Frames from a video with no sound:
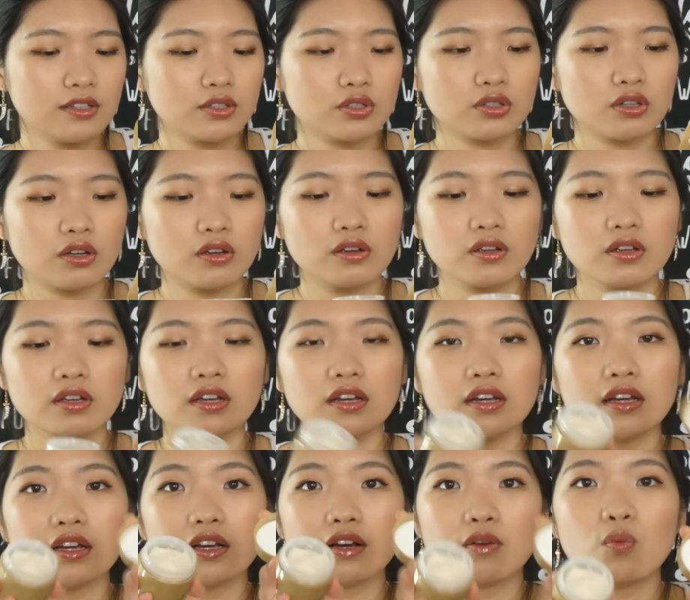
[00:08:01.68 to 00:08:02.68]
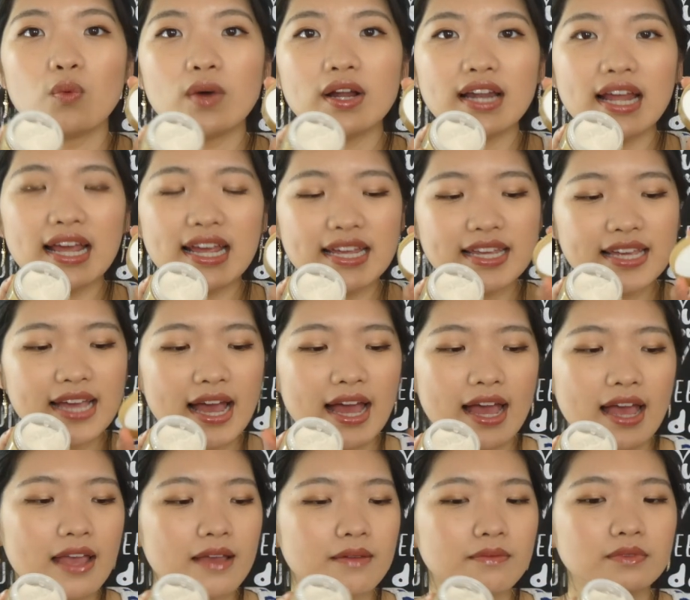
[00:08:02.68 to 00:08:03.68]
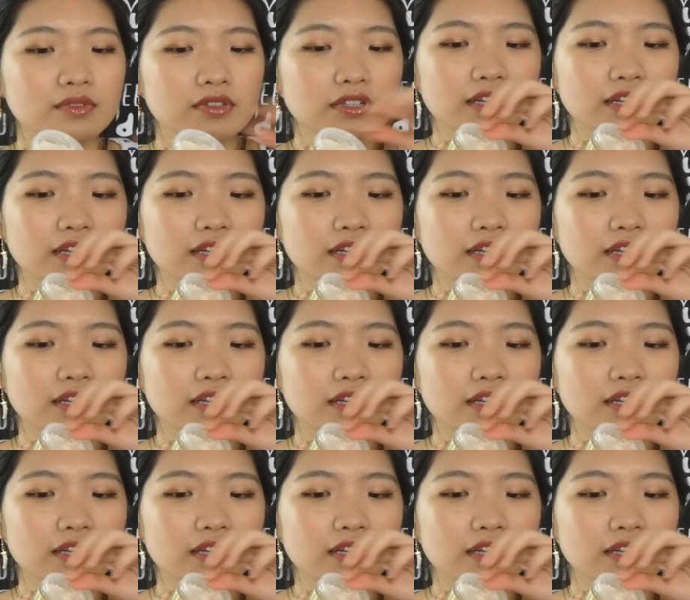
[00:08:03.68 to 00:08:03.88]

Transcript: So when it came,